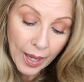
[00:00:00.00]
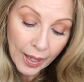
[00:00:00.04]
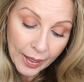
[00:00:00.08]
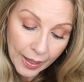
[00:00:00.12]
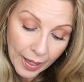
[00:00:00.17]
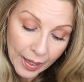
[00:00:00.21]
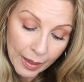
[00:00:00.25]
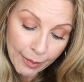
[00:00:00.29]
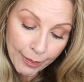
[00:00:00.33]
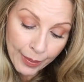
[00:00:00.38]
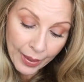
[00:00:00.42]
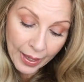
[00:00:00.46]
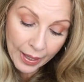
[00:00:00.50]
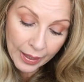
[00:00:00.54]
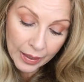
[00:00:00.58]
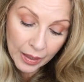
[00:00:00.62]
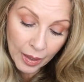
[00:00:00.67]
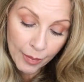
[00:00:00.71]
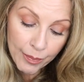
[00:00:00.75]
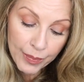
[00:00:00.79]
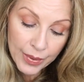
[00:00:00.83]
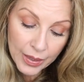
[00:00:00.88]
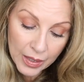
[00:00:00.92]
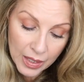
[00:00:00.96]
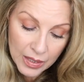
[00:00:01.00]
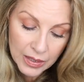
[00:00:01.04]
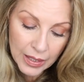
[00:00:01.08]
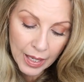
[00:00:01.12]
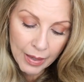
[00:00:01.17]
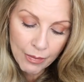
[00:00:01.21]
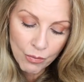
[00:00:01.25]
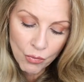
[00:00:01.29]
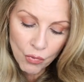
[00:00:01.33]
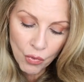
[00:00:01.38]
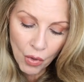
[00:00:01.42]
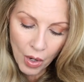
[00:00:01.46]
I got a backup because
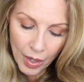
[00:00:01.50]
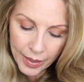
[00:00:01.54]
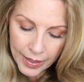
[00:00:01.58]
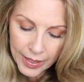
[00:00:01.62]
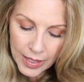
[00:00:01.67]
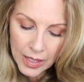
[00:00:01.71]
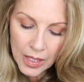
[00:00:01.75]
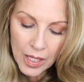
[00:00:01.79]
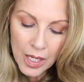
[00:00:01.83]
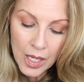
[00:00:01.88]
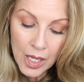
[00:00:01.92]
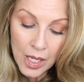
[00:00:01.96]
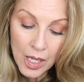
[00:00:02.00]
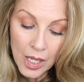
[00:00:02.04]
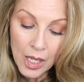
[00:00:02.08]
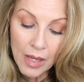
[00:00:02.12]
I'm running